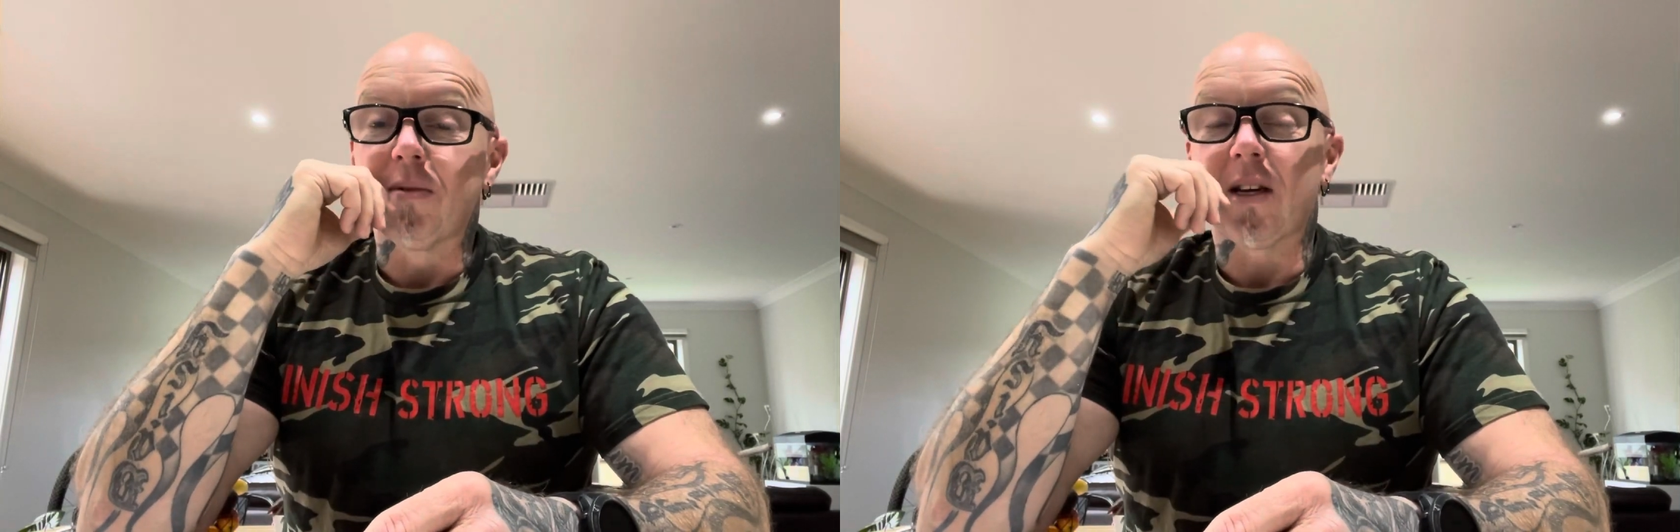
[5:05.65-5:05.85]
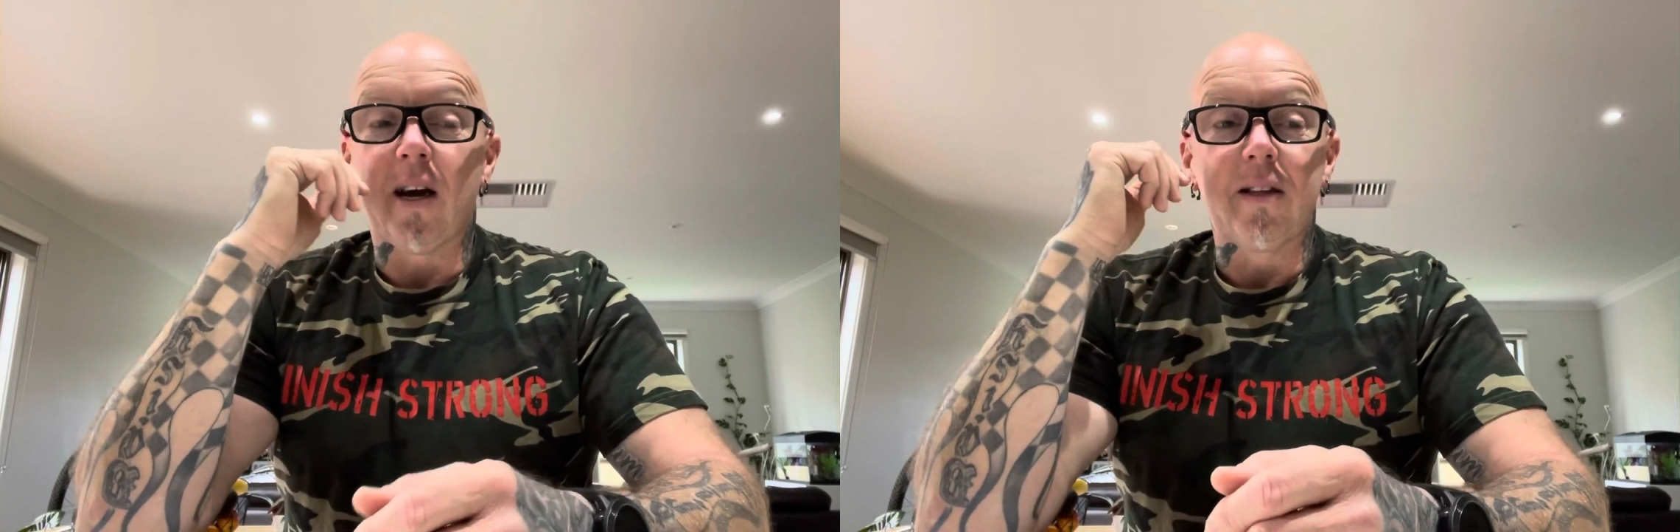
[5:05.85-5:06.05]

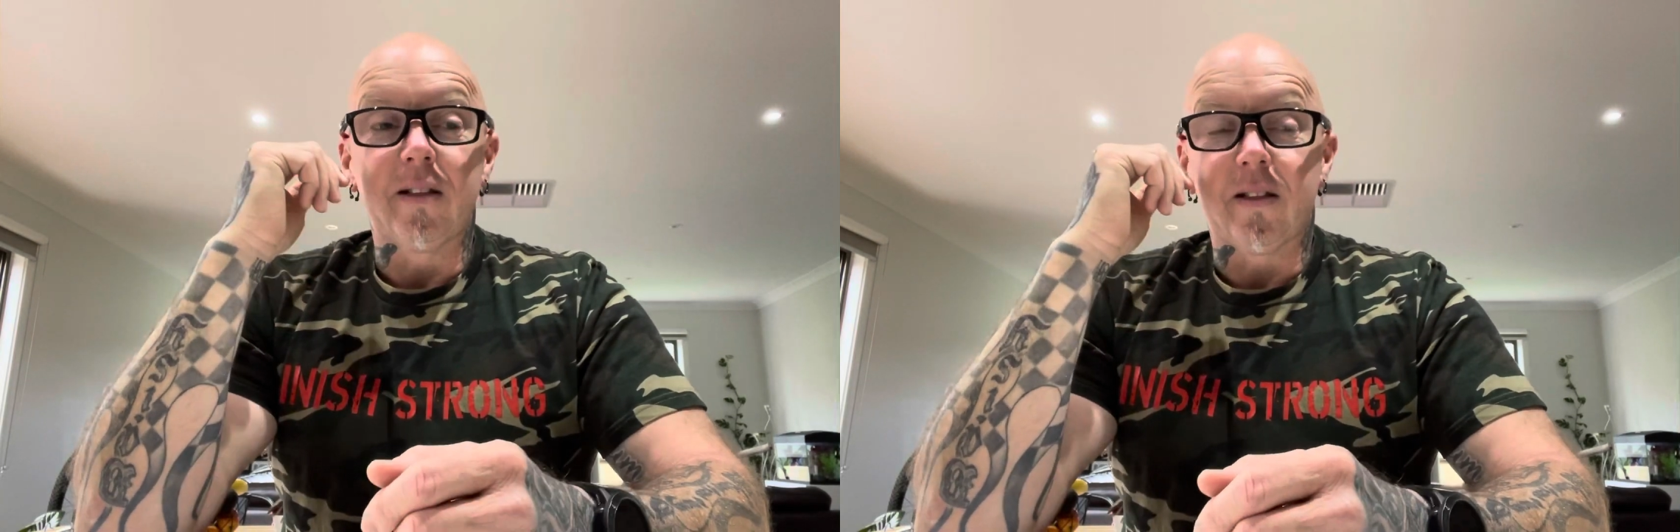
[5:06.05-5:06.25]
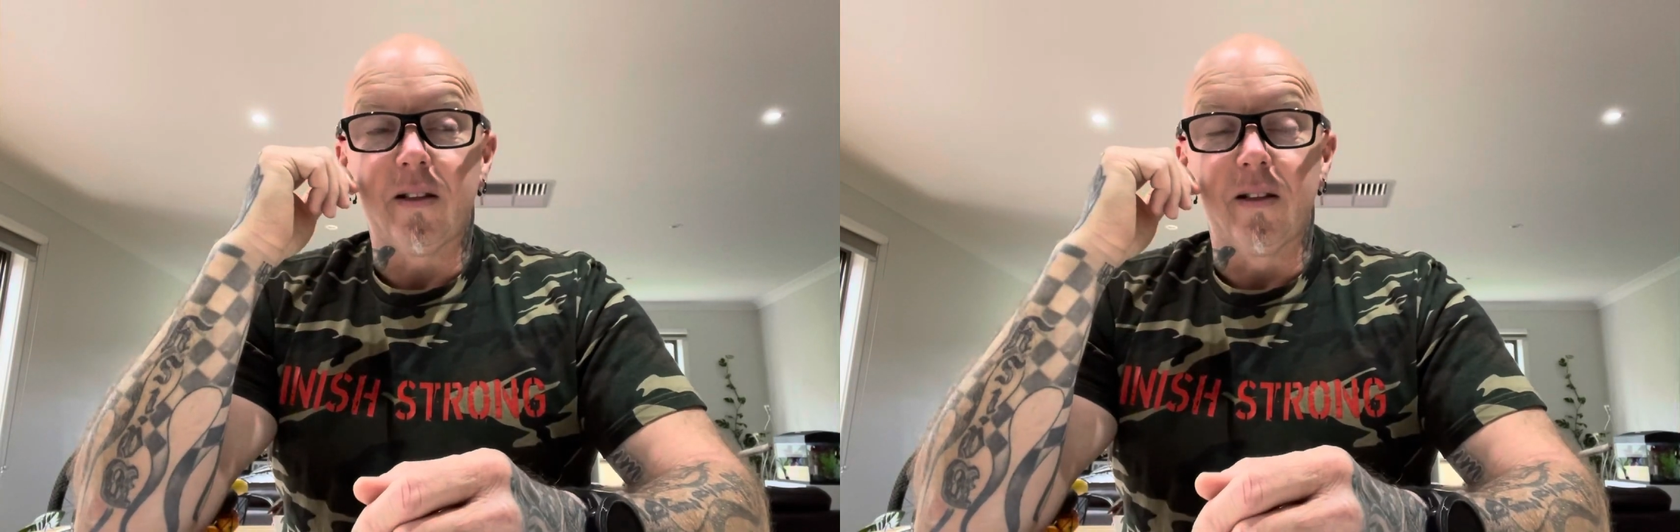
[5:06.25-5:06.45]

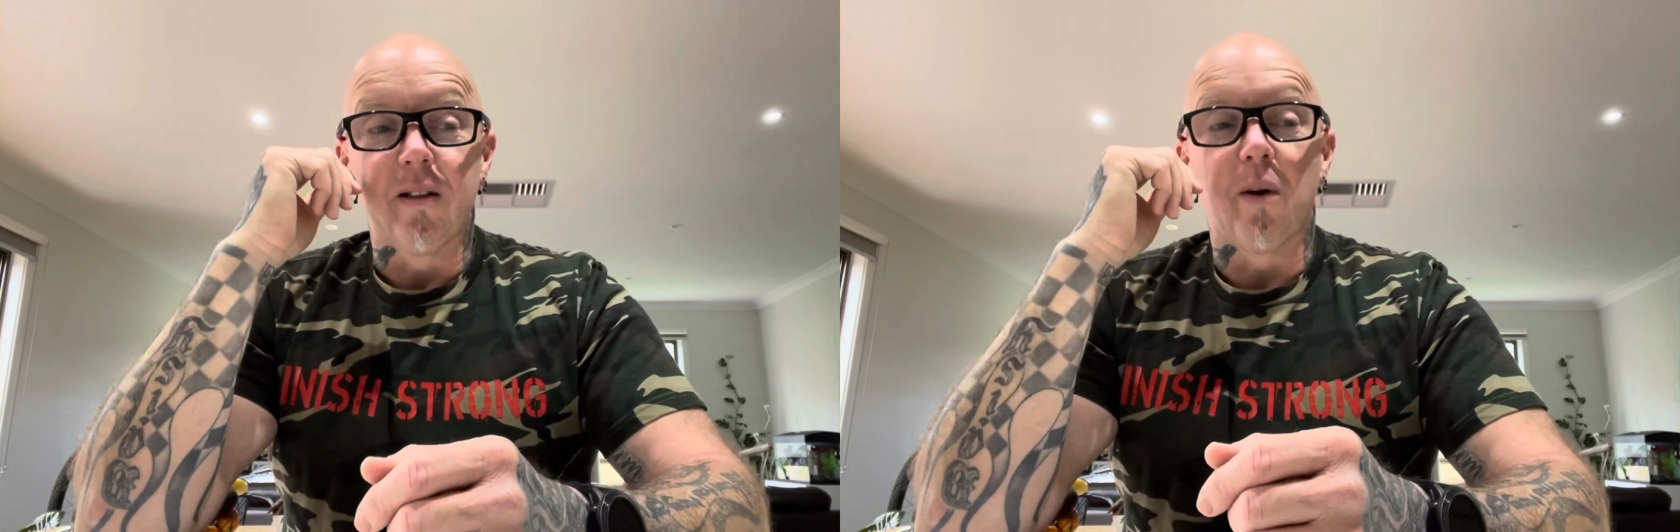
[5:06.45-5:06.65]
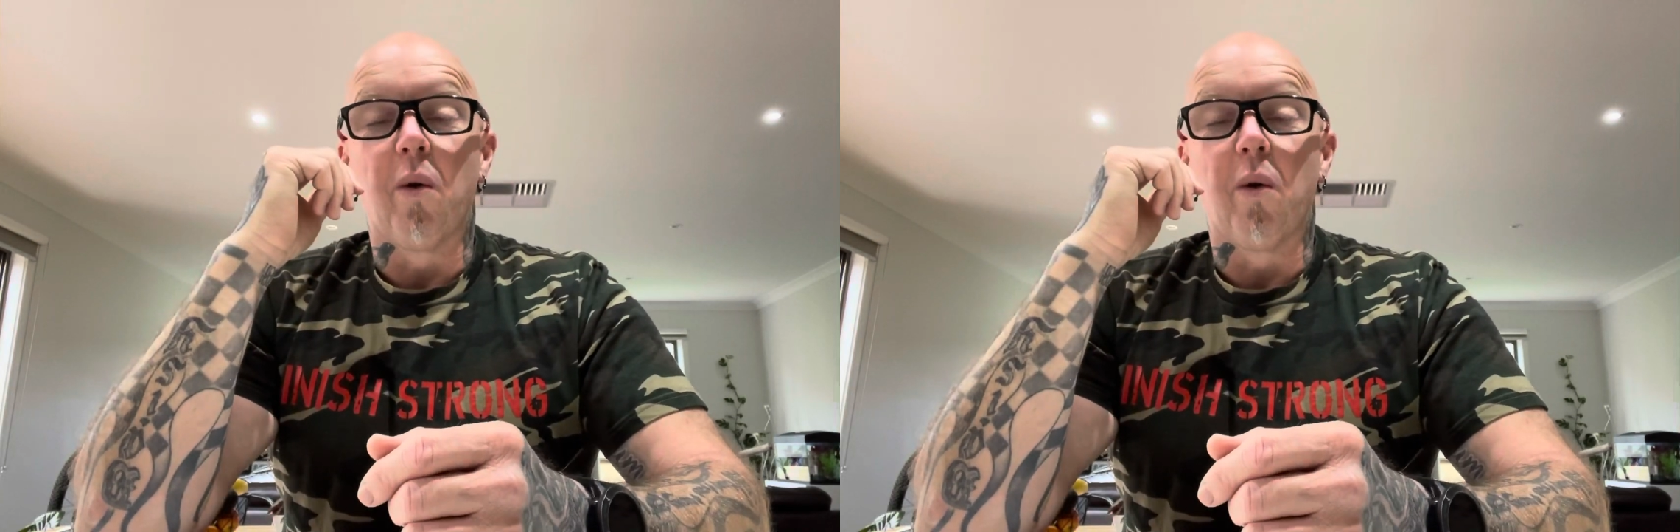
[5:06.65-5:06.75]
saying